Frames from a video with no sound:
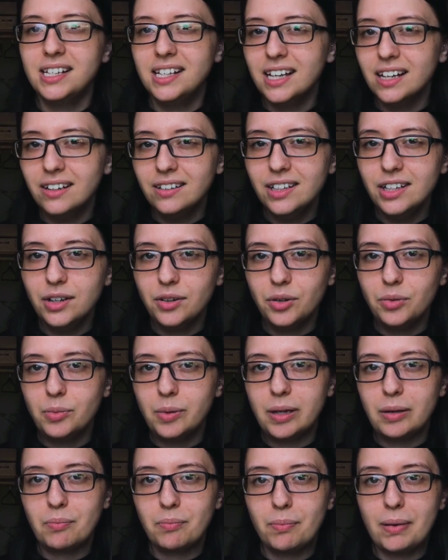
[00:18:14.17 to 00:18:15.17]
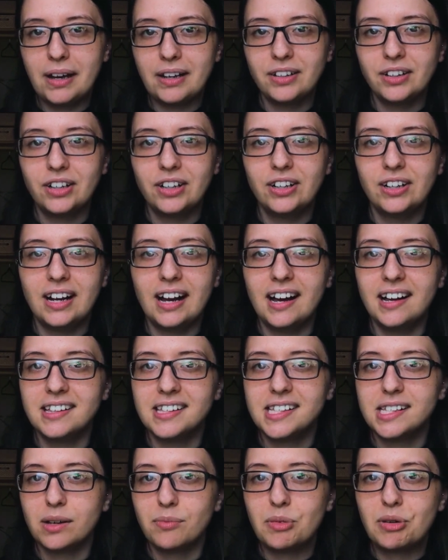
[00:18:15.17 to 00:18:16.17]
get a little bit better at
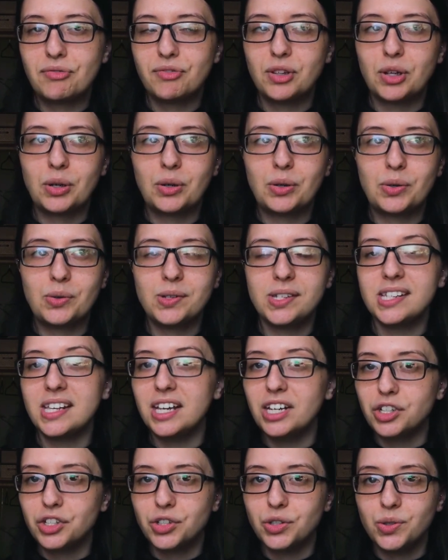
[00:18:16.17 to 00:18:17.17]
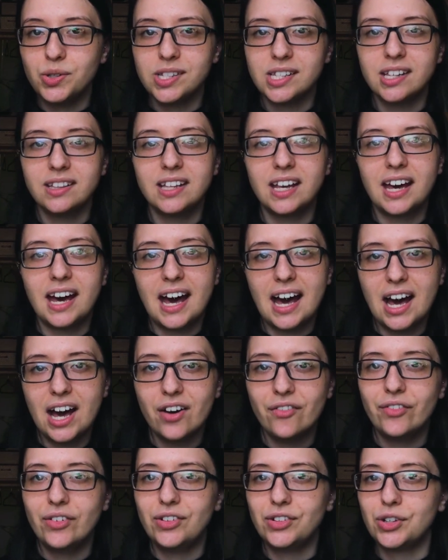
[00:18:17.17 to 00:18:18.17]
some of those issues that they
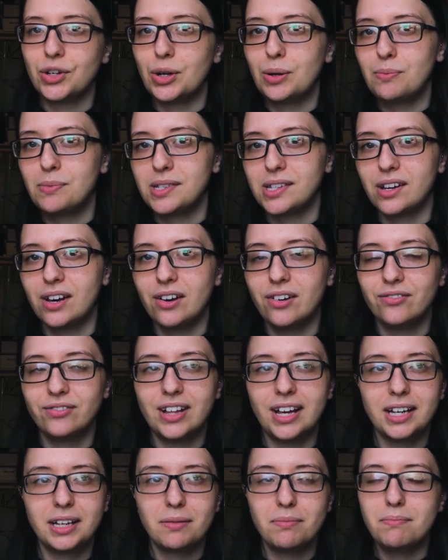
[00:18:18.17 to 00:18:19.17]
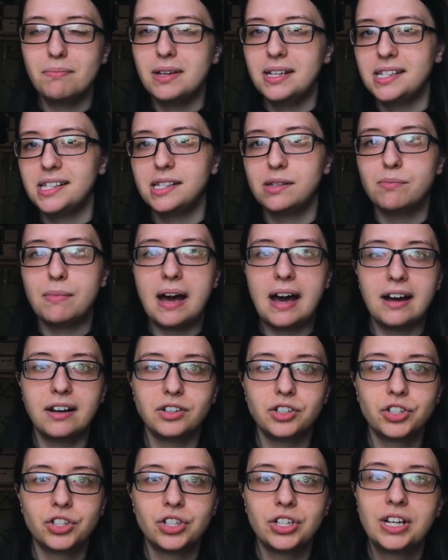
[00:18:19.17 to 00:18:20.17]
have in terms of like
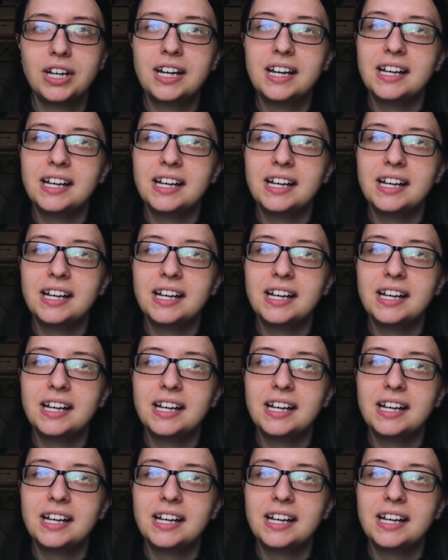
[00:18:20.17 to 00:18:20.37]
mismatched